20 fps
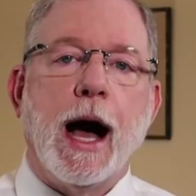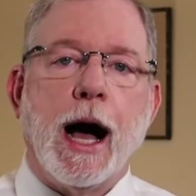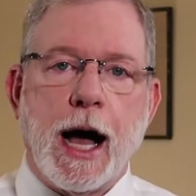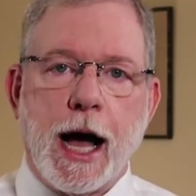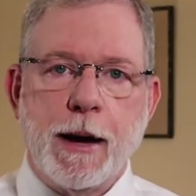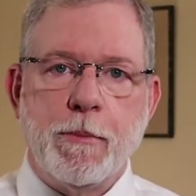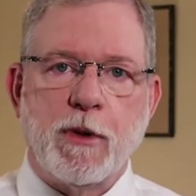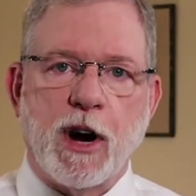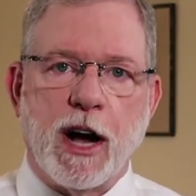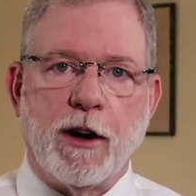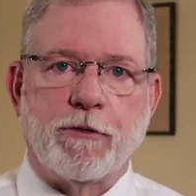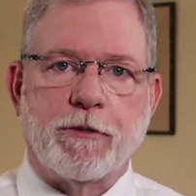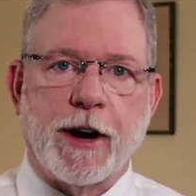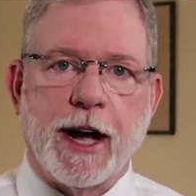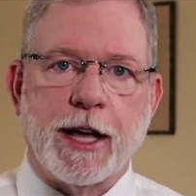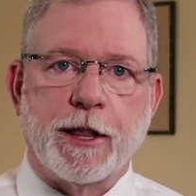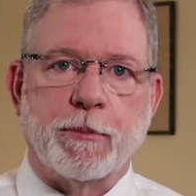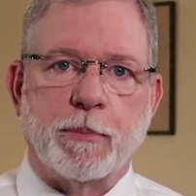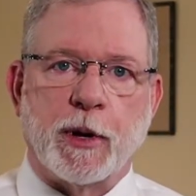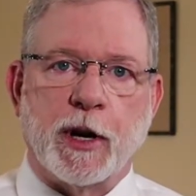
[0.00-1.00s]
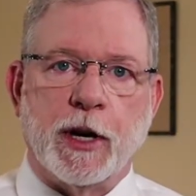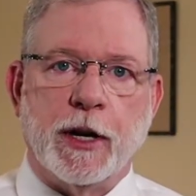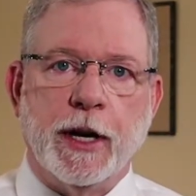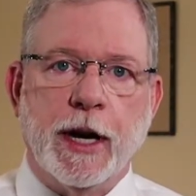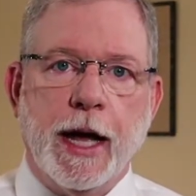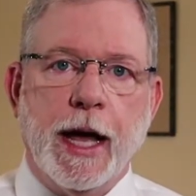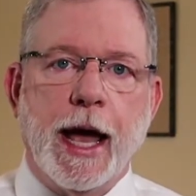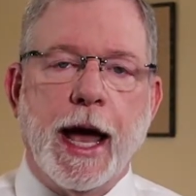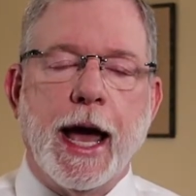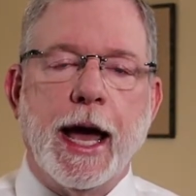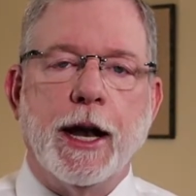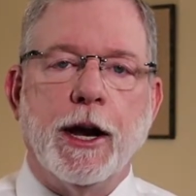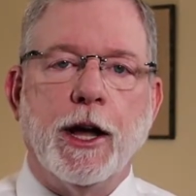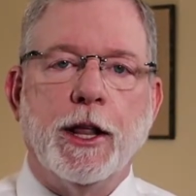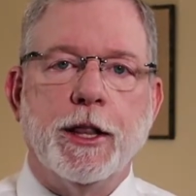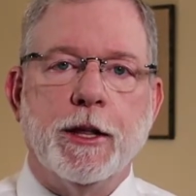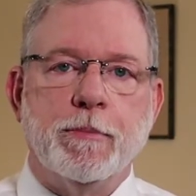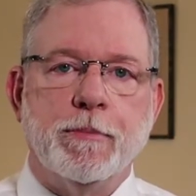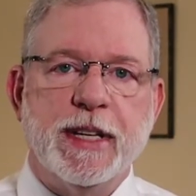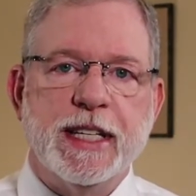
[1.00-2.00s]
I'm Ralph Rathburn, and
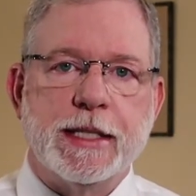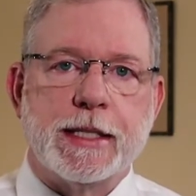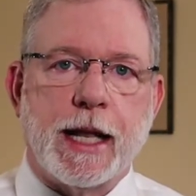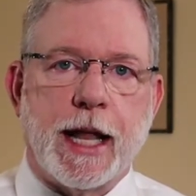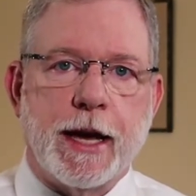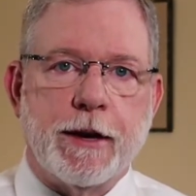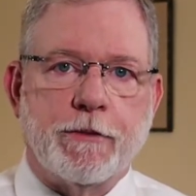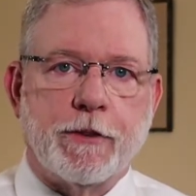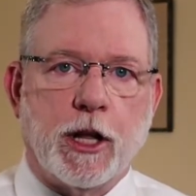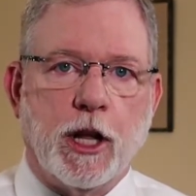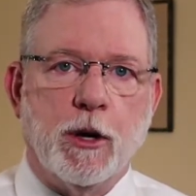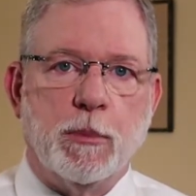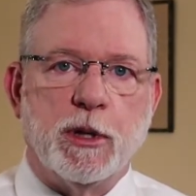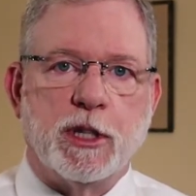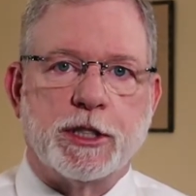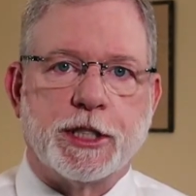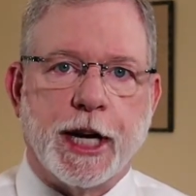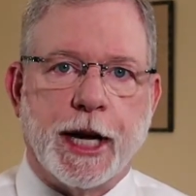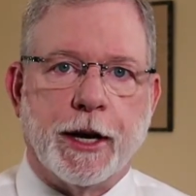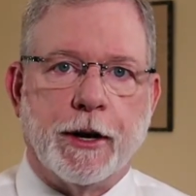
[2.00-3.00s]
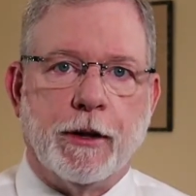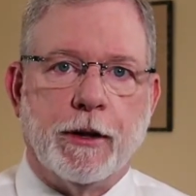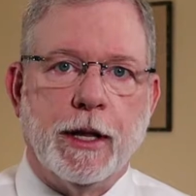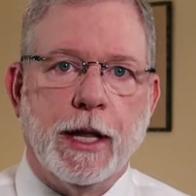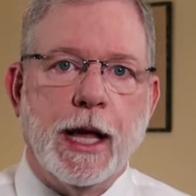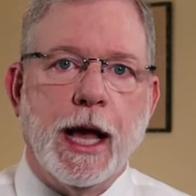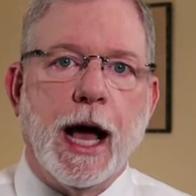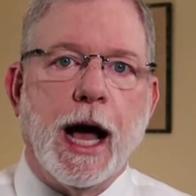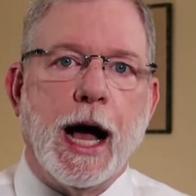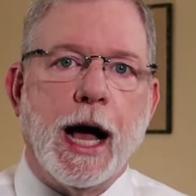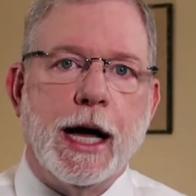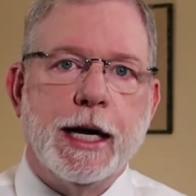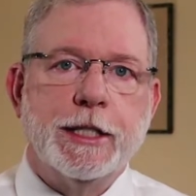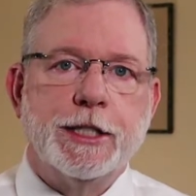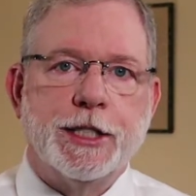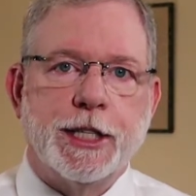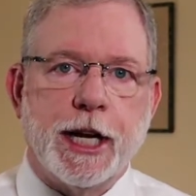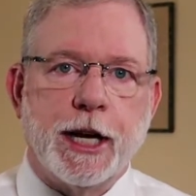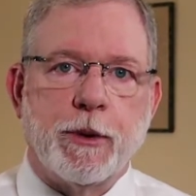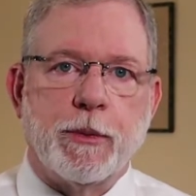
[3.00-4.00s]
on the Biz Life Global channel, I
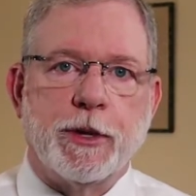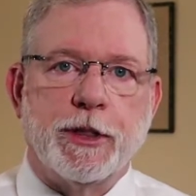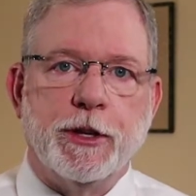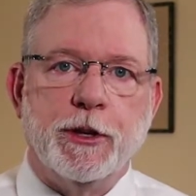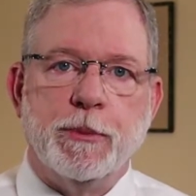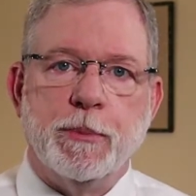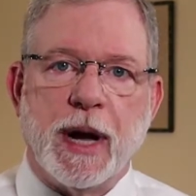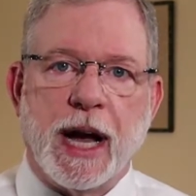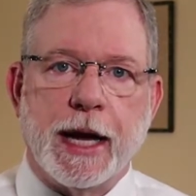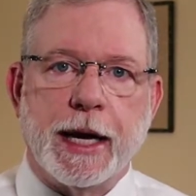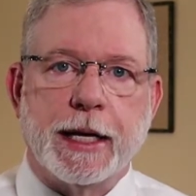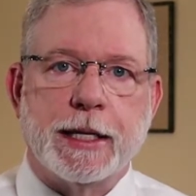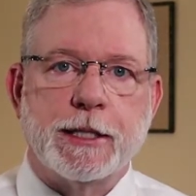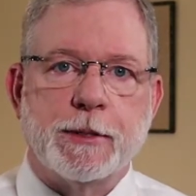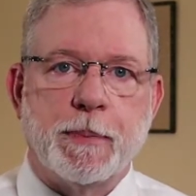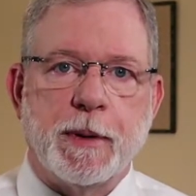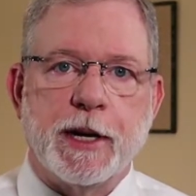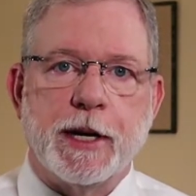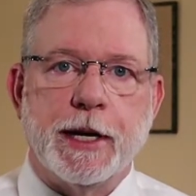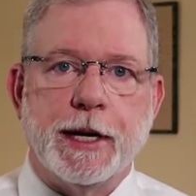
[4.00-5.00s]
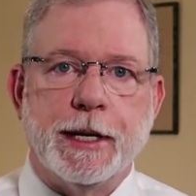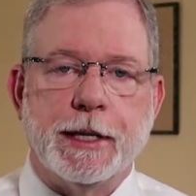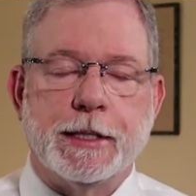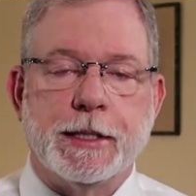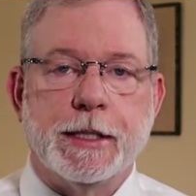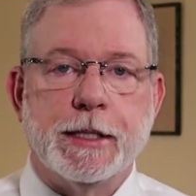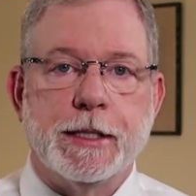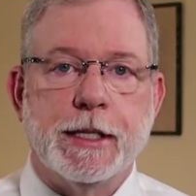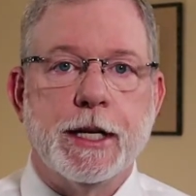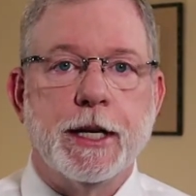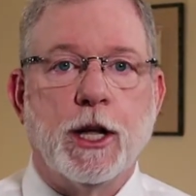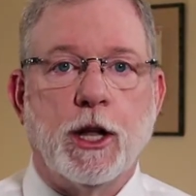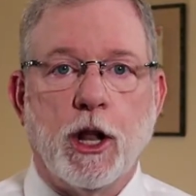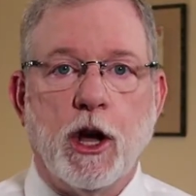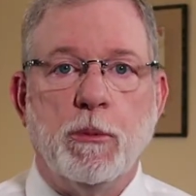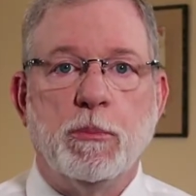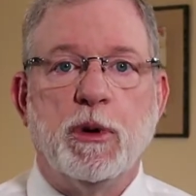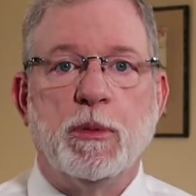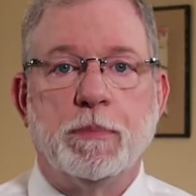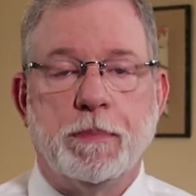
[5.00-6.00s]
share with you my experiences in
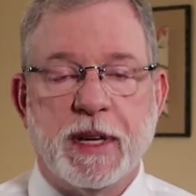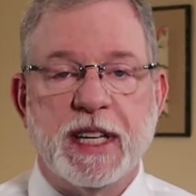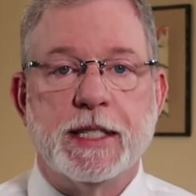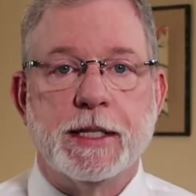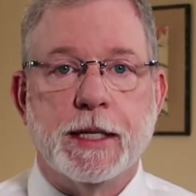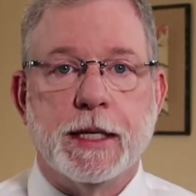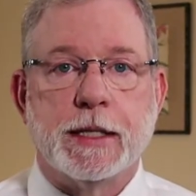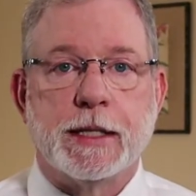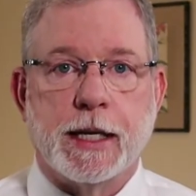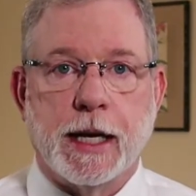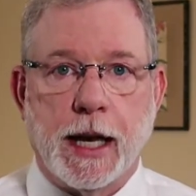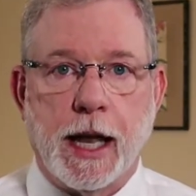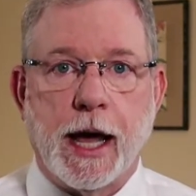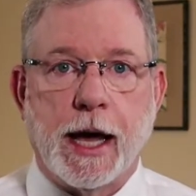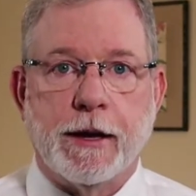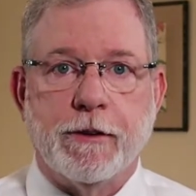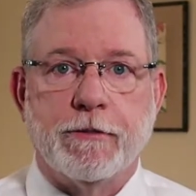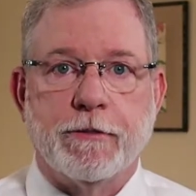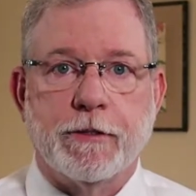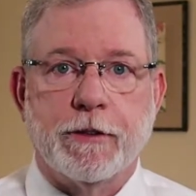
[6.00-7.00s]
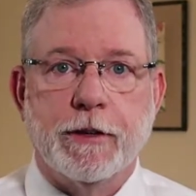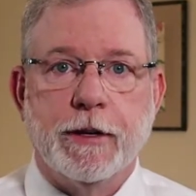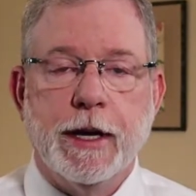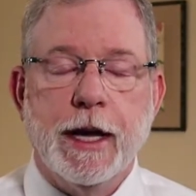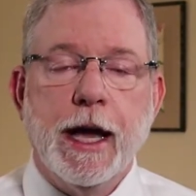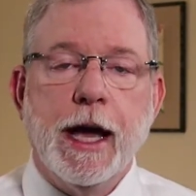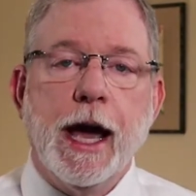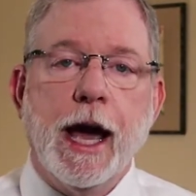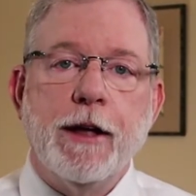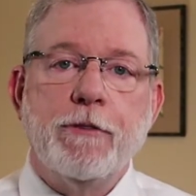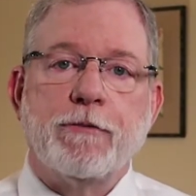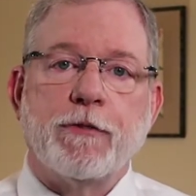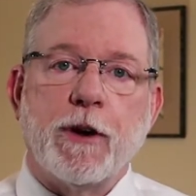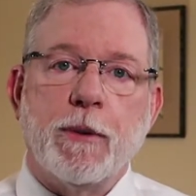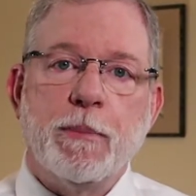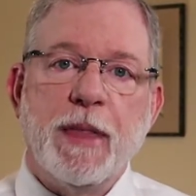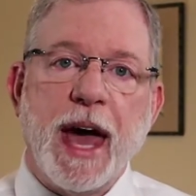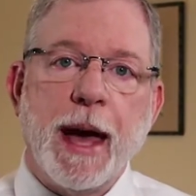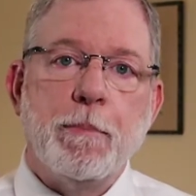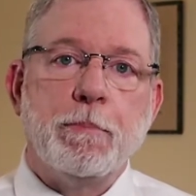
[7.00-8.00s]
global business and life. And
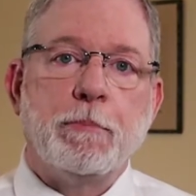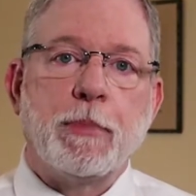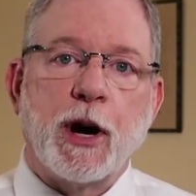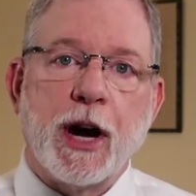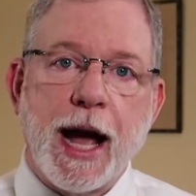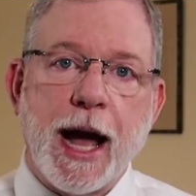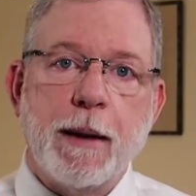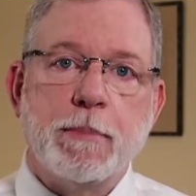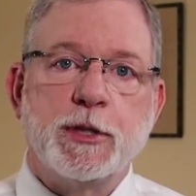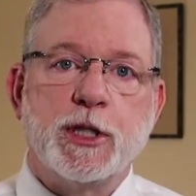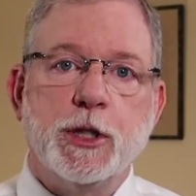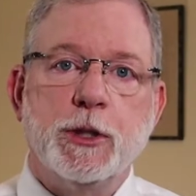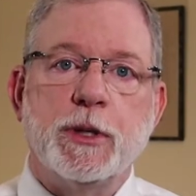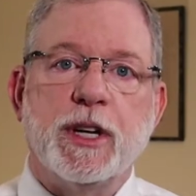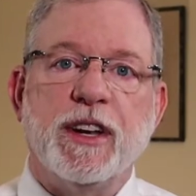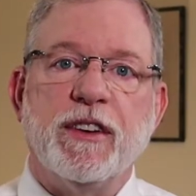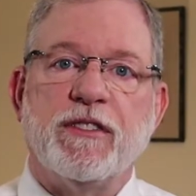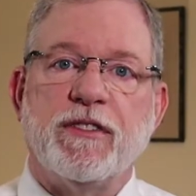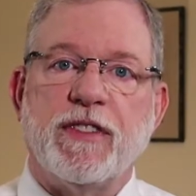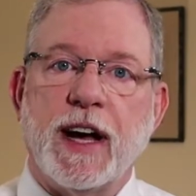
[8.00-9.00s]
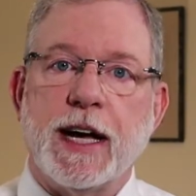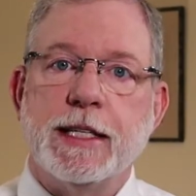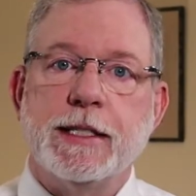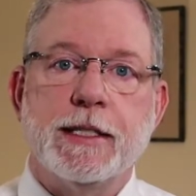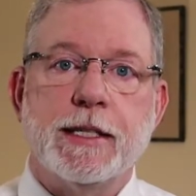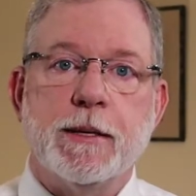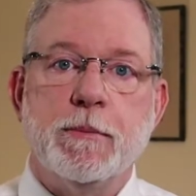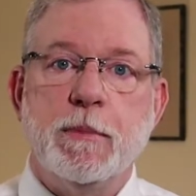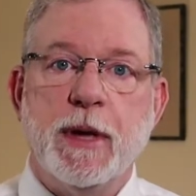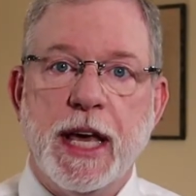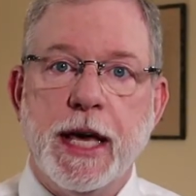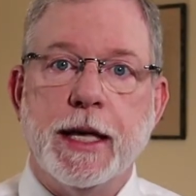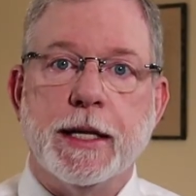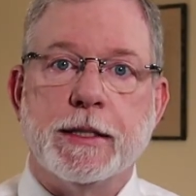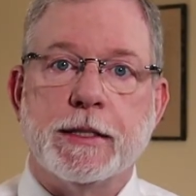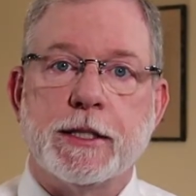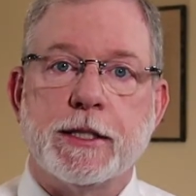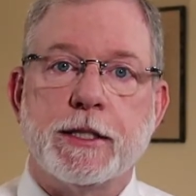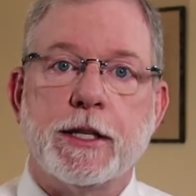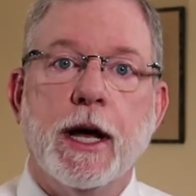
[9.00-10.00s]
from that, perhaps you can find some
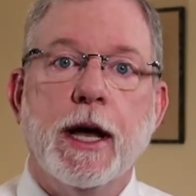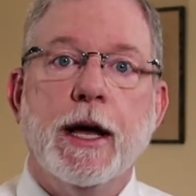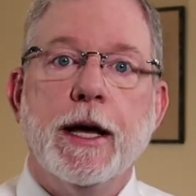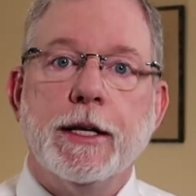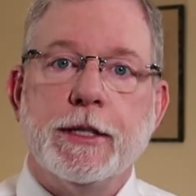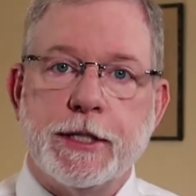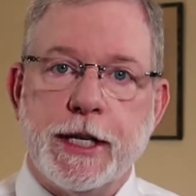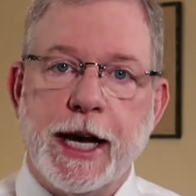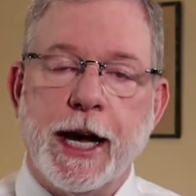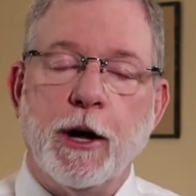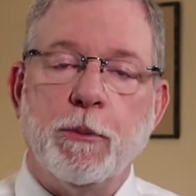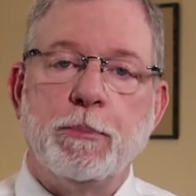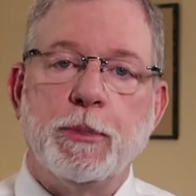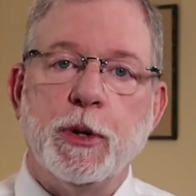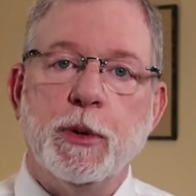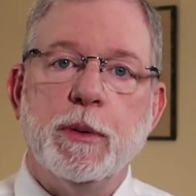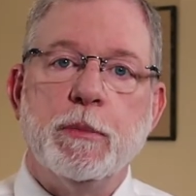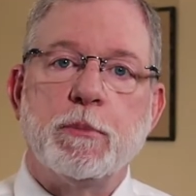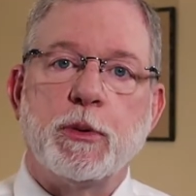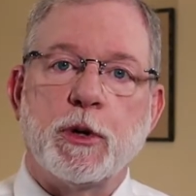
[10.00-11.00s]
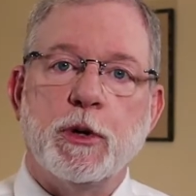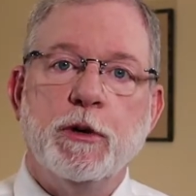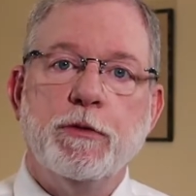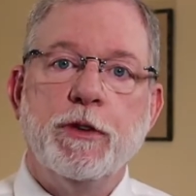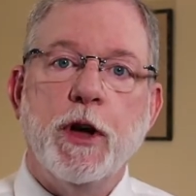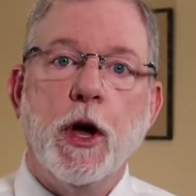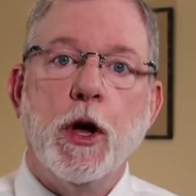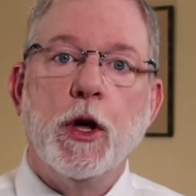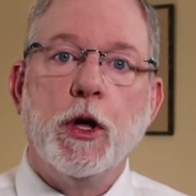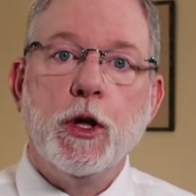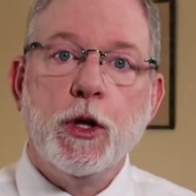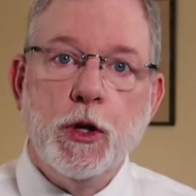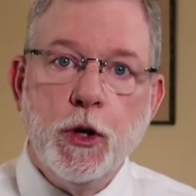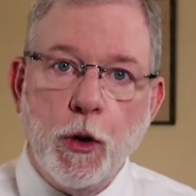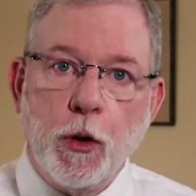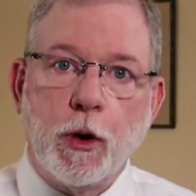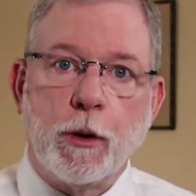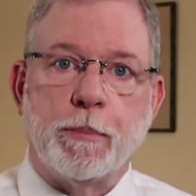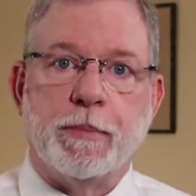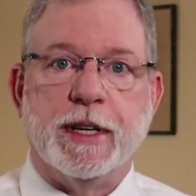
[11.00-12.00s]
hints to help you improve
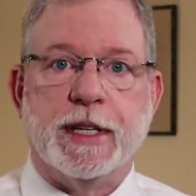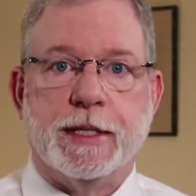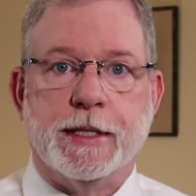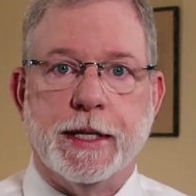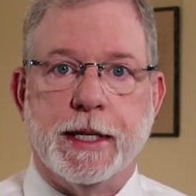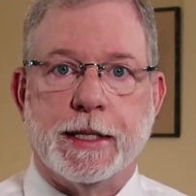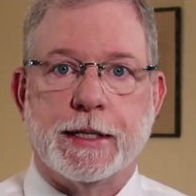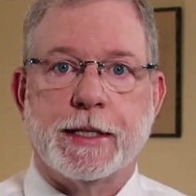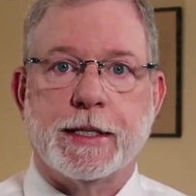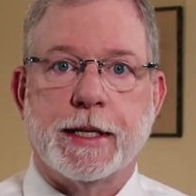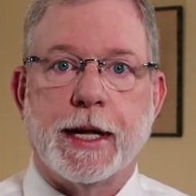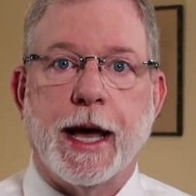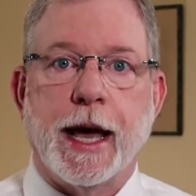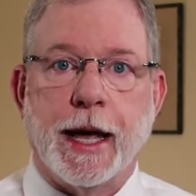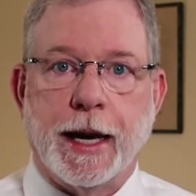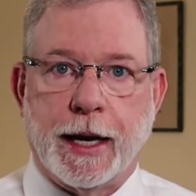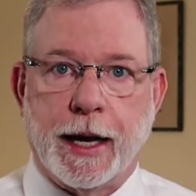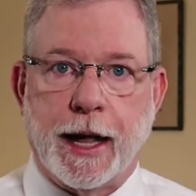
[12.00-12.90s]
your business and